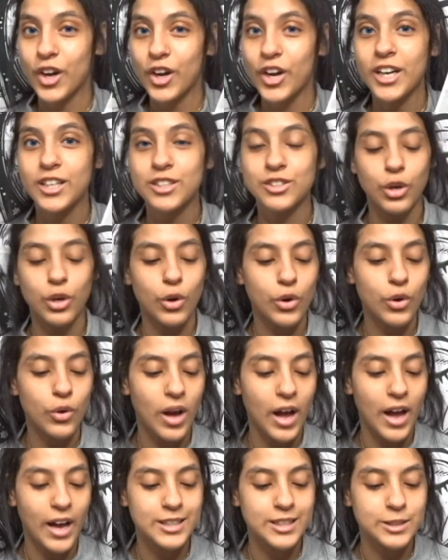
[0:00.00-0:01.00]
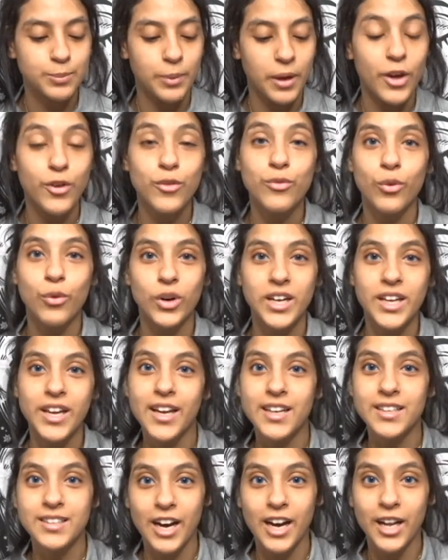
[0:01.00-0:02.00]
In total I spent
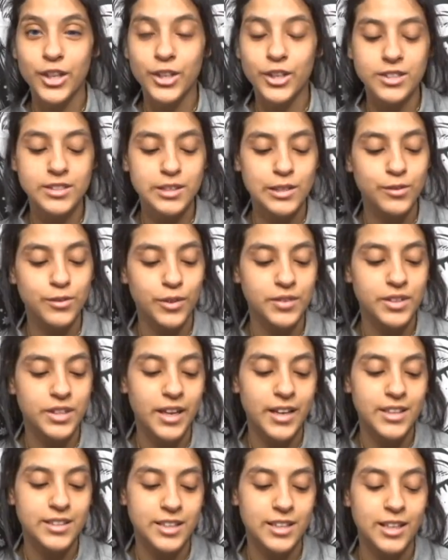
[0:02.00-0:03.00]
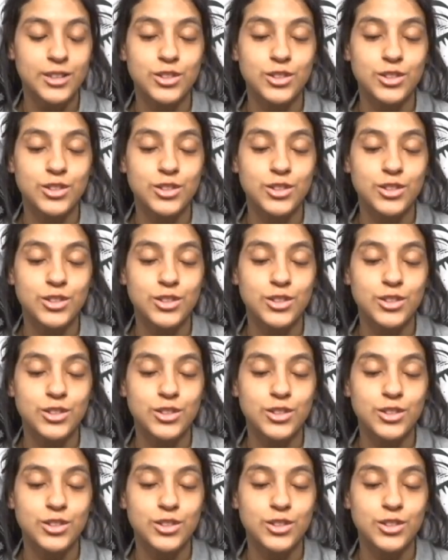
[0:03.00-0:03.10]
$48.58,